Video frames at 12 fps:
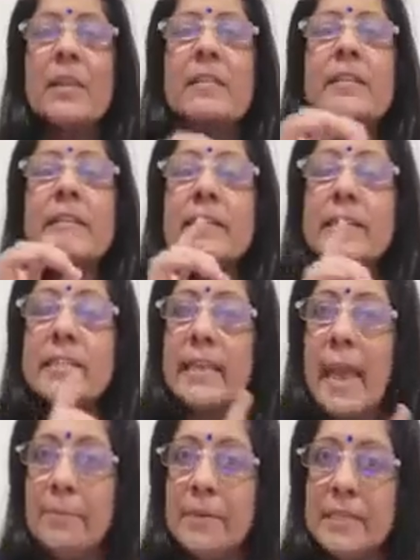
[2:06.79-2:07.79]
this is
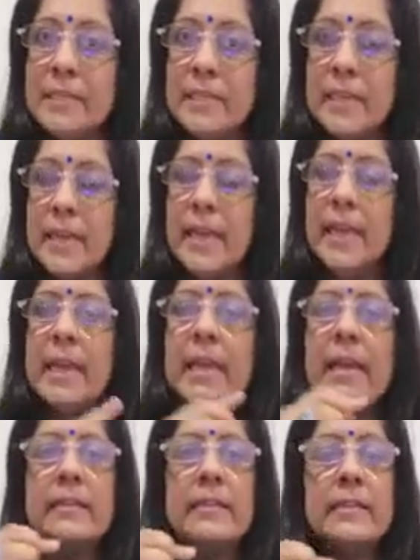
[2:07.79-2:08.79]
capital
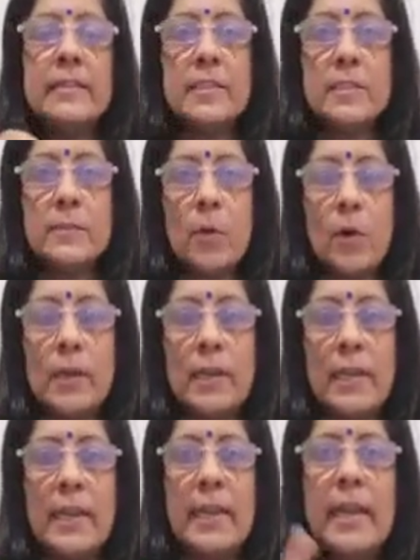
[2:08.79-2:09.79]
A, this is small
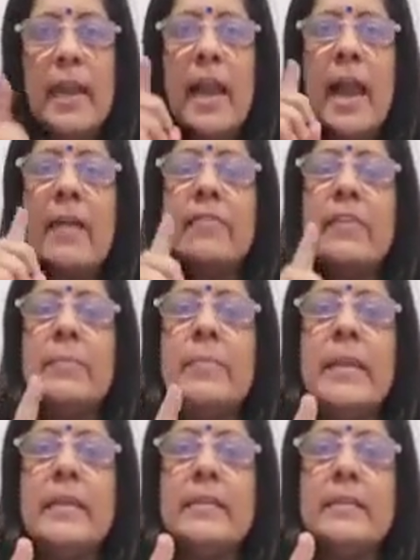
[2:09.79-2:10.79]
a, and they
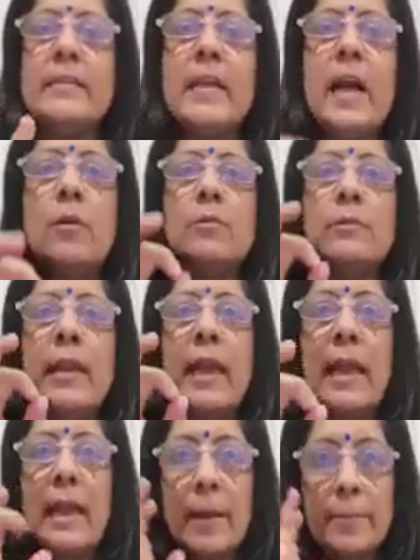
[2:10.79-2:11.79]
make the sound
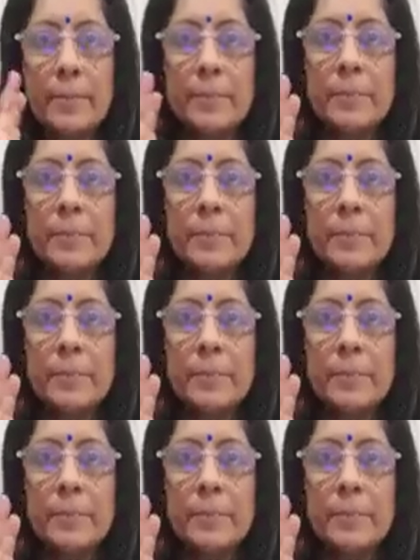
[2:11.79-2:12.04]
A.